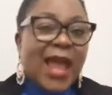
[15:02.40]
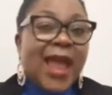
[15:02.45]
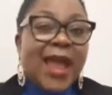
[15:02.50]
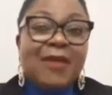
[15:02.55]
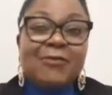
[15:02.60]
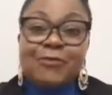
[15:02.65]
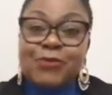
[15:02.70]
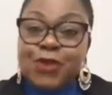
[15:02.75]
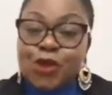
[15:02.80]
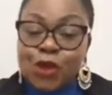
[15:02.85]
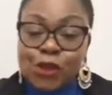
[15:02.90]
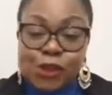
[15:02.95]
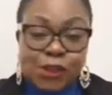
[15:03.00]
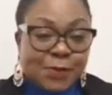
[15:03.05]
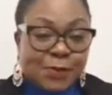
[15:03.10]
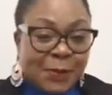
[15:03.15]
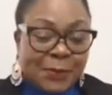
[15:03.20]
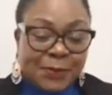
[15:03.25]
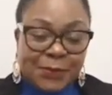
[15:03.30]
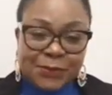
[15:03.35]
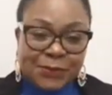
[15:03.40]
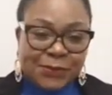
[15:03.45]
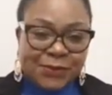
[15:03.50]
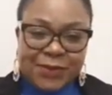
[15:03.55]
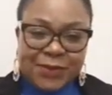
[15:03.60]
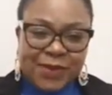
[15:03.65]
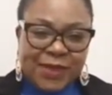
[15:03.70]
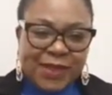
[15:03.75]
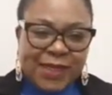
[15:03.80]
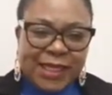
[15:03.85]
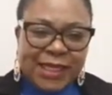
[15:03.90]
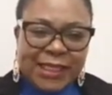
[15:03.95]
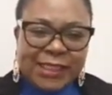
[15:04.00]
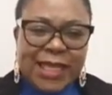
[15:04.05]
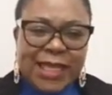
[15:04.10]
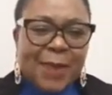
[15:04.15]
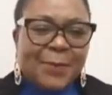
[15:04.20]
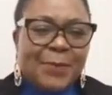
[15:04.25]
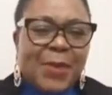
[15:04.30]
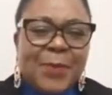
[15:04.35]
envious people. They
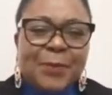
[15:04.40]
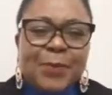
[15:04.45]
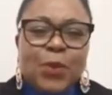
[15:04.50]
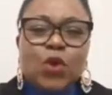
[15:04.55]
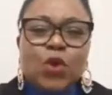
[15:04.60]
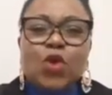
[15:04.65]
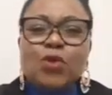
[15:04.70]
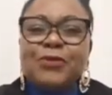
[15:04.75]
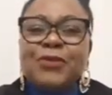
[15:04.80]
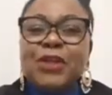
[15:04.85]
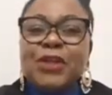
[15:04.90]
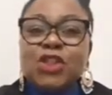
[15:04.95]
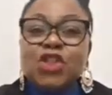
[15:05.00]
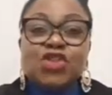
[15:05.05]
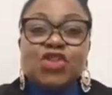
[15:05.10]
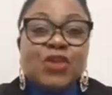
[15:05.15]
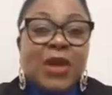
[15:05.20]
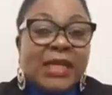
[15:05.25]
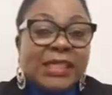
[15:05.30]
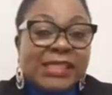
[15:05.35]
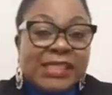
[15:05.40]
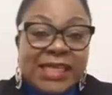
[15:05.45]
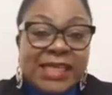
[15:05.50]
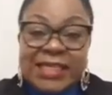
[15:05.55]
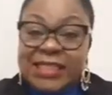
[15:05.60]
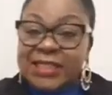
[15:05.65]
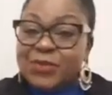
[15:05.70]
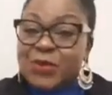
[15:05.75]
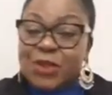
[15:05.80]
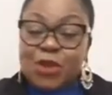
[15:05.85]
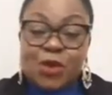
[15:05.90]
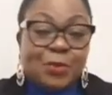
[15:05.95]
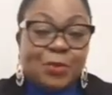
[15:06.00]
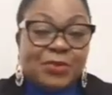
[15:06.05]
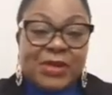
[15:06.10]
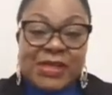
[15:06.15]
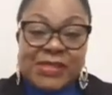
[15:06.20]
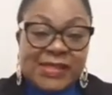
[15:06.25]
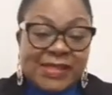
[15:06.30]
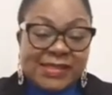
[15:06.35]
are people who feel threatened with your
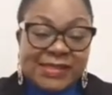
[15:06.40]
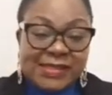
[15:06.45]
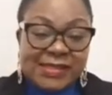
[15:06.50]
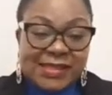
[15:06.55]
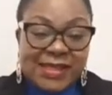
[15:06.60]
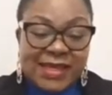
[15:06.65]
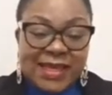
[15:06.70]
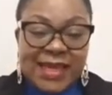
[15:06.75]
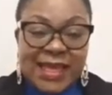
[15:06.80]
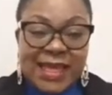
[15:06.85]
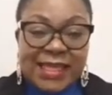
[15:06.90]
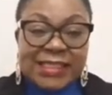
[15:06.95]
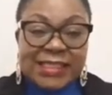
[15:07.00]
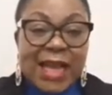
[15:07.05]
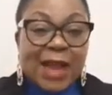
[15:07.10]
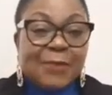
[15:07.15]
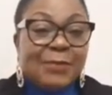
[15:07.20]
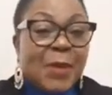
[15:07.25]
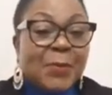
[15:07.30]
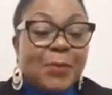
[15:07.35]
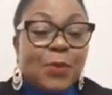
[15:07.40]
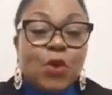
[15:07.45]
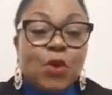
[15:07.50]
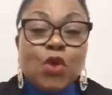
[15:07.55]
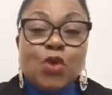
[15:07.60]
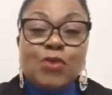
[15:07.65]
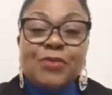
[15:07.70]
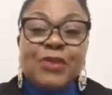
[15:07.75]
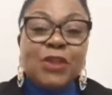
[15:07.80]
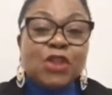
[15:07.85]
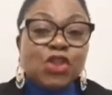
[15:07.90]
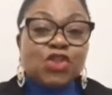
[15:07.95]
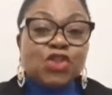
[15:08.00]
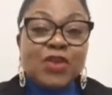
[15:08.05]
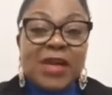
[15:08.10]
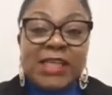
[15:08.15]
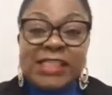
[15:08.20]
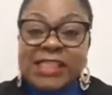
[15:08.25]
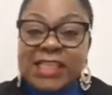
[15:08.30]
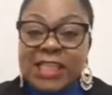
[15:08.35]
presence. They are people who feel
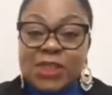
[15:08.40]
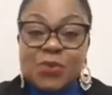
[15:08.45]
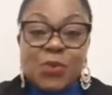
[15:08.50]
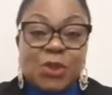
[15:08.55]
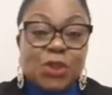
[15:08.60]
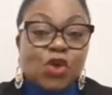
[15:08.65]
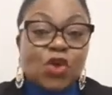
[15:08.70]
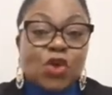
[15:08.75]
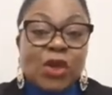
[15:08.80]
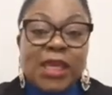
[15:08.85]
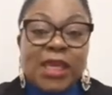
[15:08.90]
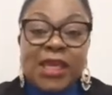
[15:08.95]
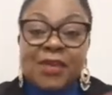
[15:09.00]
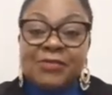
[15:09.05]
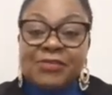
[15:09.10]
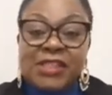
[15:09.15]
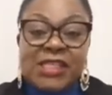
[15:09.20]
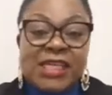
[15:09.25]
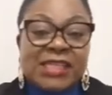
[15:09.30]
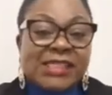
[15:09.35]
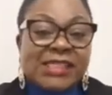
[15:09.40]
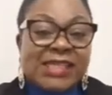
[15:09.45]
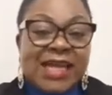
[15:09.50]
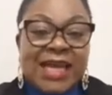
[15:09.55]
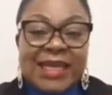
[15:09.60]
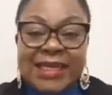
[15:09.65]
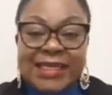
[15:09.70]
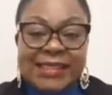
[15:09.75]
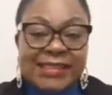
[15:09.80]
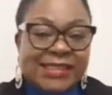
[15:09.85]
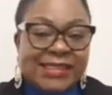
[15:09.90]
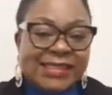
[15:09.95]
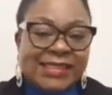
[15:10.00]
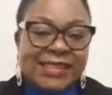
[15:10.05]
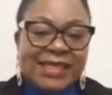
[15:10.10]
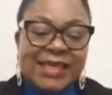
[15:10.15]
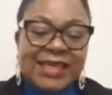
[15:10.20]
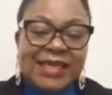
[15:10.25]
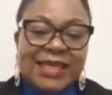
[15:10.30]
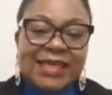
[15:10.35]
threatened with your gifts and talent.
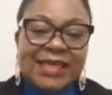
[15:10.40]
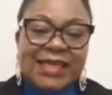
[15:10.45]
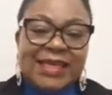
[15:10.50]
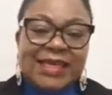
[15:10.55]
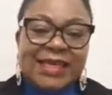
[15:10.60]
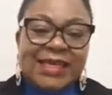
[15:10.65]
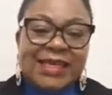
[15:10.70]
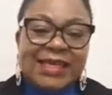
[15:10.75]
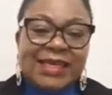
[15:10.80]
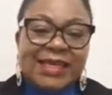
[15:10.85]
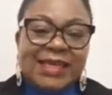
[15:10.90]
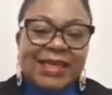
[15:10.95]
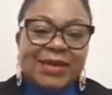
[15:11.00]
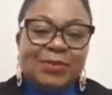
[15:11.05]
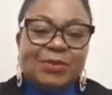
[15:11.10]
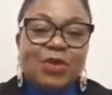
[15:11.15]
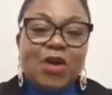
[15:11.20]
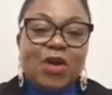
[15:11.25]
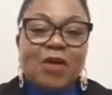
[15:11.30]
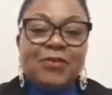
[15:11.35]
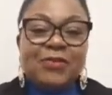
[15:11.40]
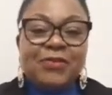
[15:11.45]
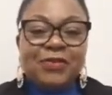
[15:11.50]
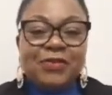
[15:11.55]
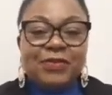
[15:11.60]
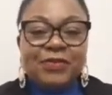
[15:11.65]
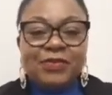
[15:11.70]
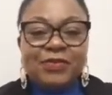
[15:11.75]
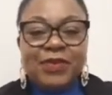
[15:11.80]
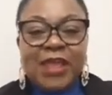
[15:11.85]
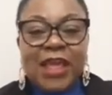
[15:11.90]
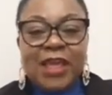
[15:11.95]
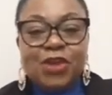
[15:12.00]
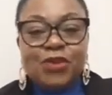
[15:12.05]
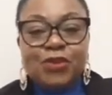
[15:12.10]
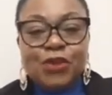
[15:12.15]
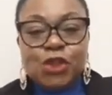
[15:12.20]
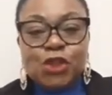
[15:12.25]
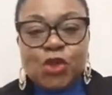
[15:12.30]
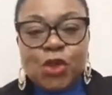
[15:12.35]
Prof, thank you
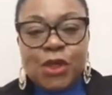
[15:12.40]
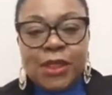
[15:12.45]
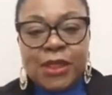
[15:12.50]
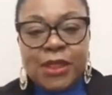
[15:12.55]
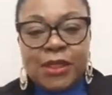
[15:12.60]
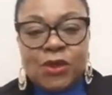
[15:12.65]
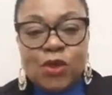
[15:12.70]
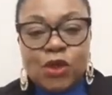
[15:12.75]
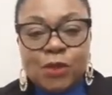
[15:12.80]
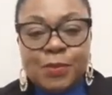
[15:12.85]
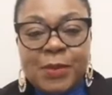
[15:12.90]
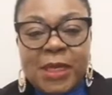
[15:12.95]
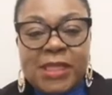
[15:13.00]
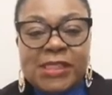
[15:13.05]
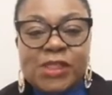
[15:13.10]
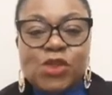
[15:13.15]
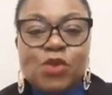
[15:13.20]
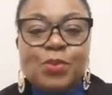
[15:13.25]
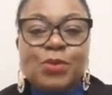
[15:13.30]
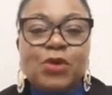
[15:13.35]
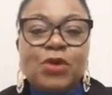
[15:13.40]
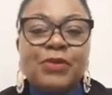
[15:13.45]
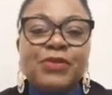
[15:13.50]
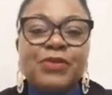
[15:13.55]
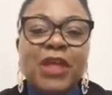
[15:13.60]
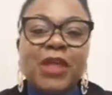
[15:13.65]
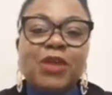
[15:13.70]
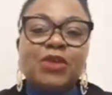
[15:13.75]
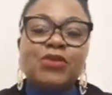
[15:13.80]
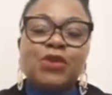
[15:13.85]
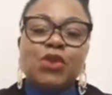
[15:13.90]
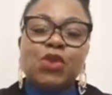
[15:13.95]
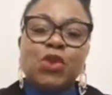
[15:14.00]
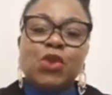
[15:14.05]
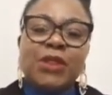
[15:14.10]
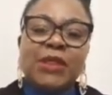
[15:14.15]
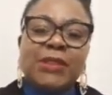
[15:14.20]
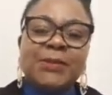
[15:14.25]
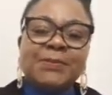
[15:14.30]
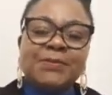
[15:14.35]
for joining. God bless you, Prof. Thank you for
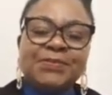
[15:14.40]
joining.